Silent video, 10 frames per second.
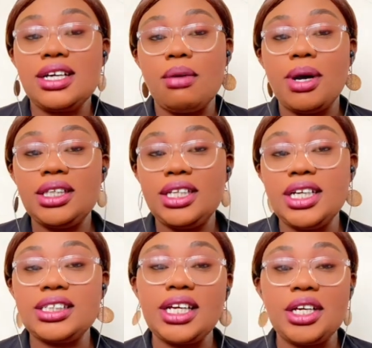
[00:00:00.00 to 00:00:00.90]
about
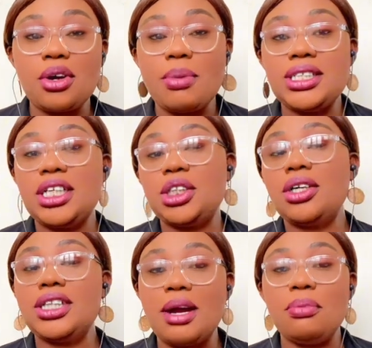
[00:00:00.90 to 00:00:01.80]
this in the comment section
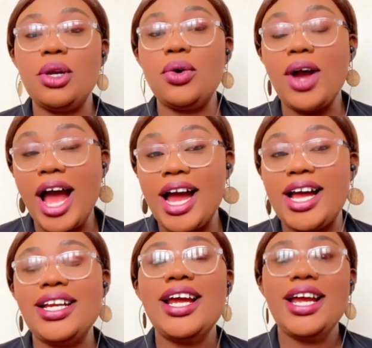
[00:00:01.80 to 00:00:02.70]
down below
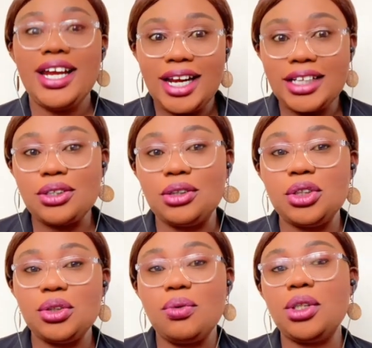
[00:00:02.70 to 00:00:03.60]
and let's
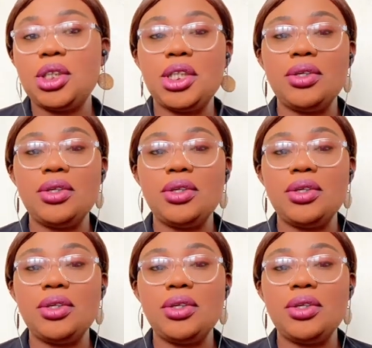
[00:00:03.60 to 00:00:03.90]
continue watching you